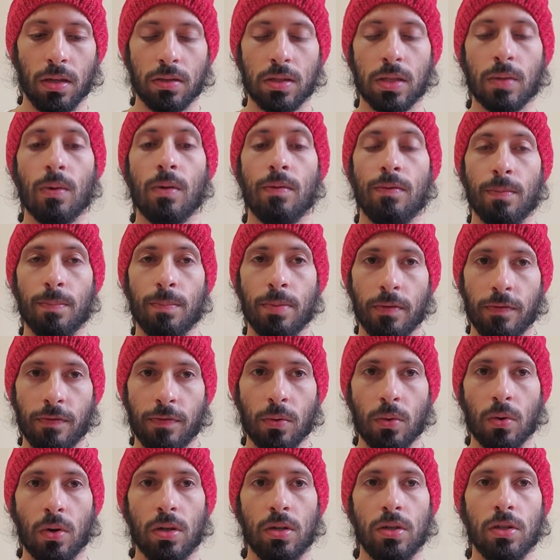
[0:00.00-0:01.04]
Some of it
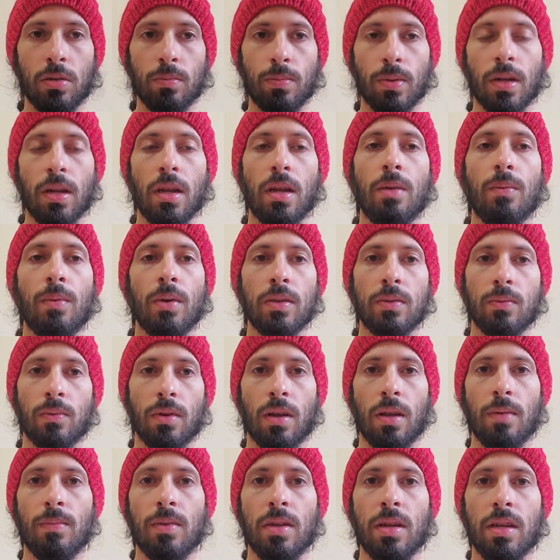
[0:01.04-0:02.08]
before too, but anyways, what
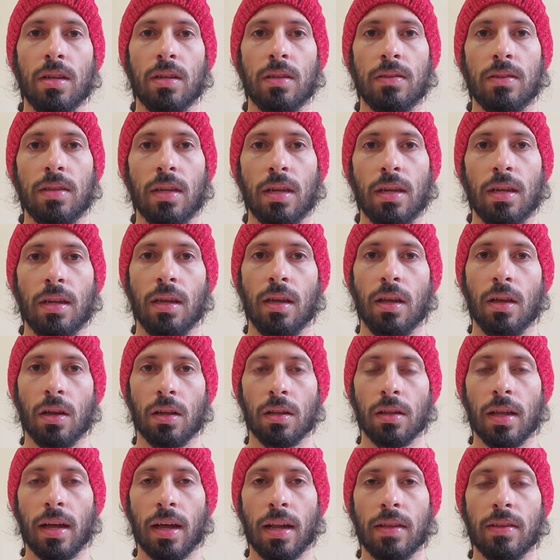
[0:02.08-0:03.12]
I mean is that a
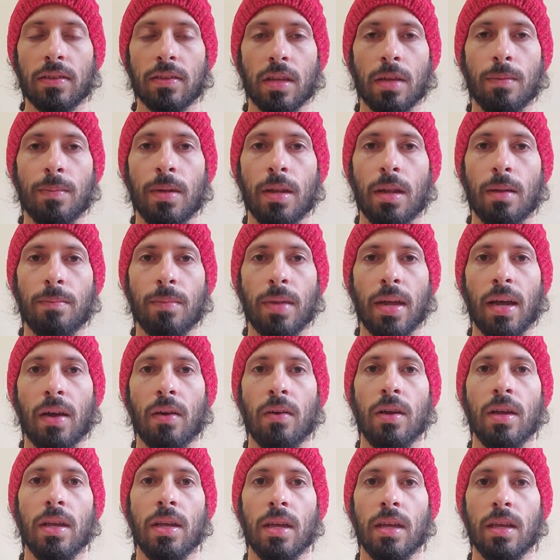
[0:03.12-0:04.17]
lot of this coming up
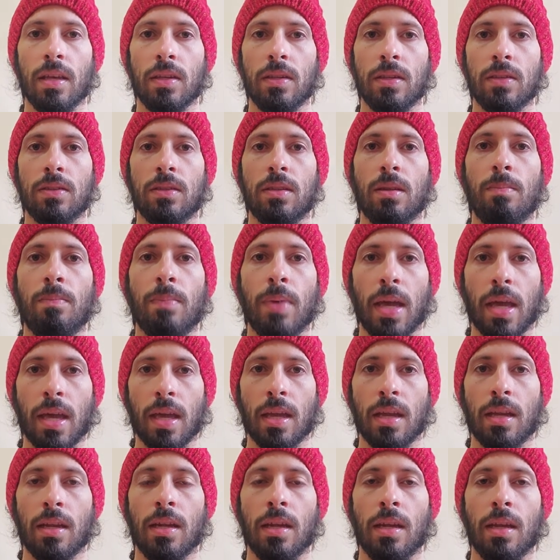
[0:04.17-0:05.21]
now is the
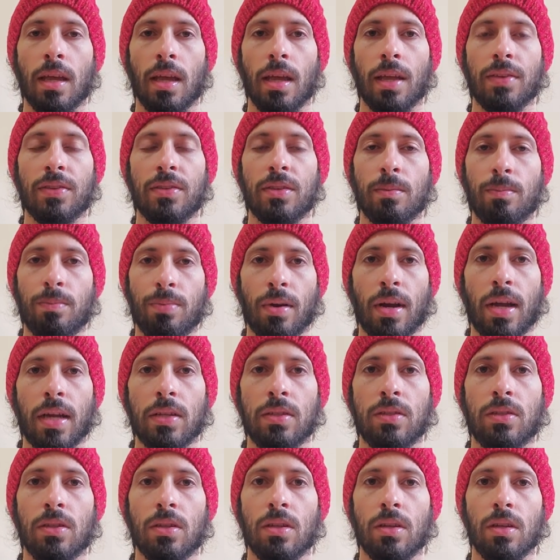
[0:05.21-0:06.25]
pain and
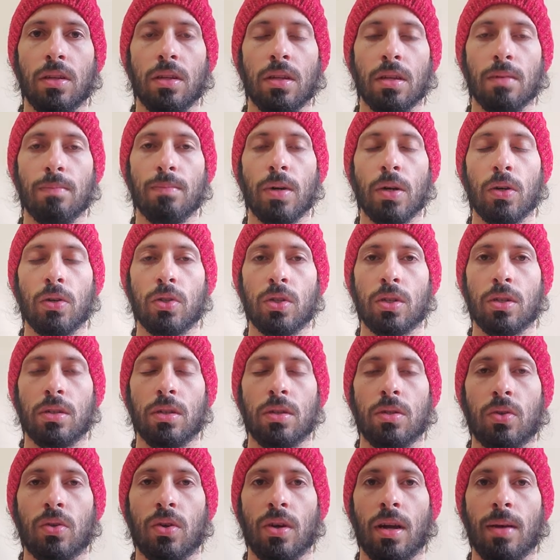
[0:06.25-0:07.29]
suppressed emotion
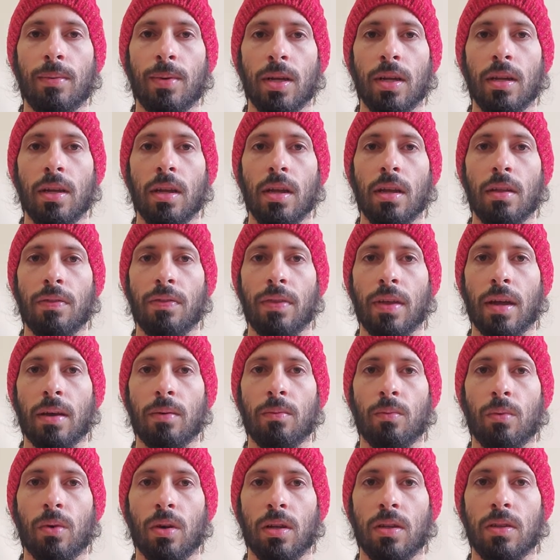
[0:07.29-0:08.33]
and trauma
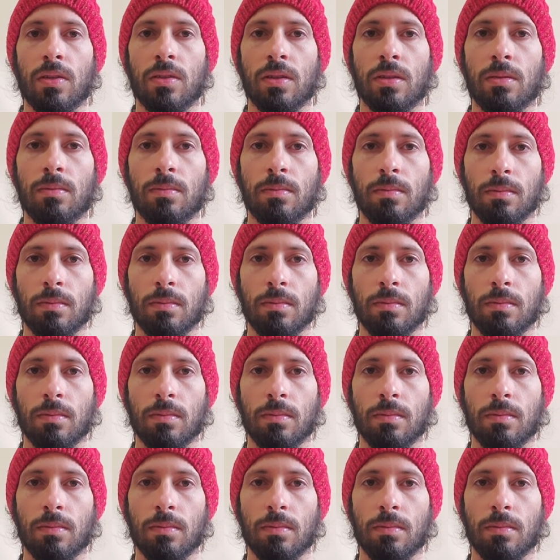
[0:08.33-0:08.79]
that was